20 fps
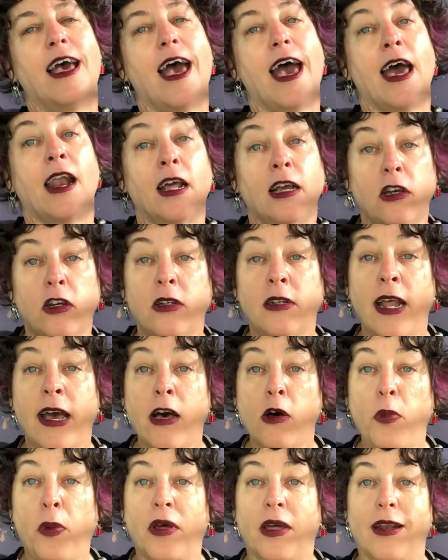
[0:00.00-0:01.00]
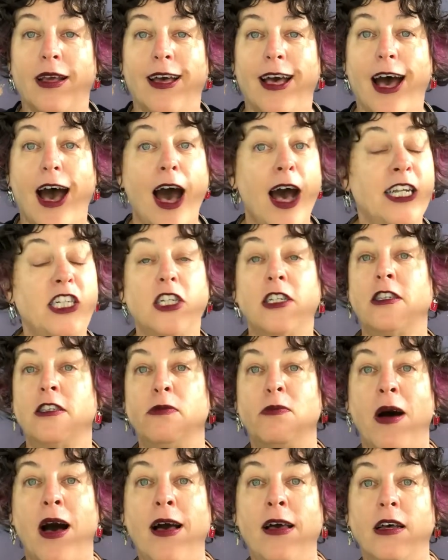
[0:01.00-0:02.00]
and I couldn't help it. I just
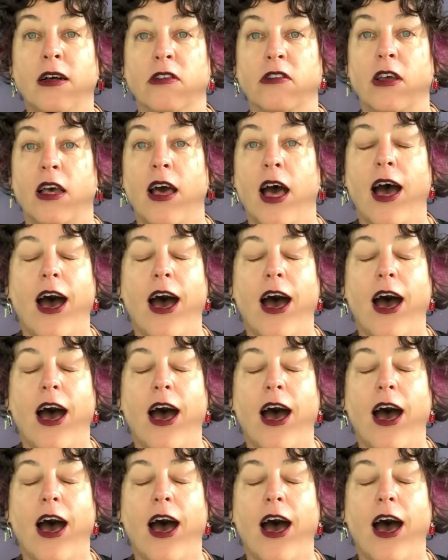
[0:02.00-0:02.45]
smiled.